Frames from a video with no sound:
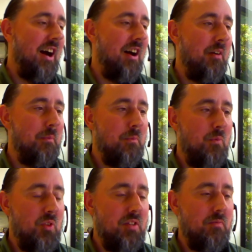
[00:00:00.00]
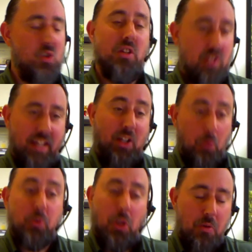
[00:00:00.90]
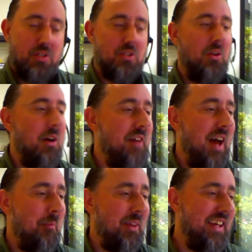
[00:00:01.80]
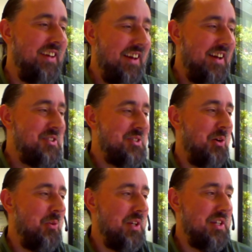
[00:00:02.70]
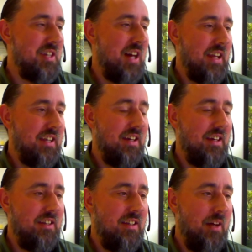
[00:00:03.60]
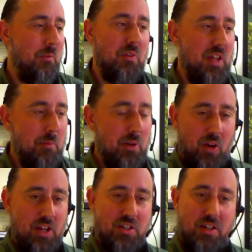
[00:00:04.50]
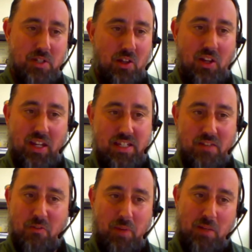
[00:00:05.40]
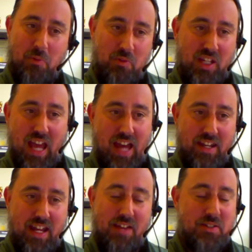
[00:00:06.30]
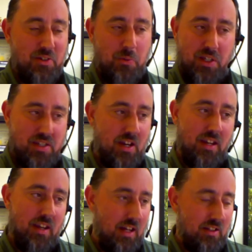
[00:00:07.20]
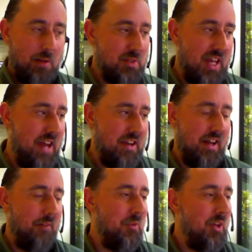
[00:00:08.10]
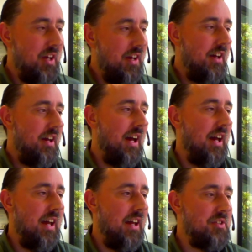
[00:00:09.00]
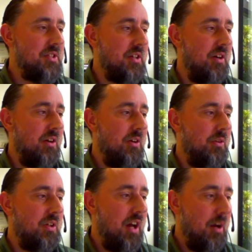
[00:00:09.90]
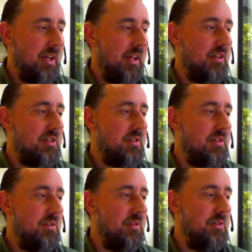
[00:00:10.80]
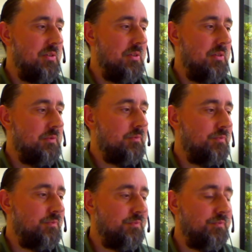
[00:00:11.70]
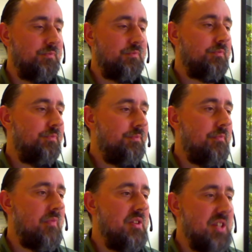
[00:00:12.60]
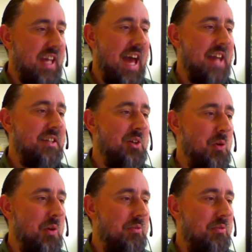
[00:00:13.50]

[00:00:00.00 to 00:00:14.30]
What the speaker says: um, she's like close to her family. So we decided, and with the immigration, it was a lot easier for me to move to Canada. So we decided I'll come to Canada. And so coming to Canada, going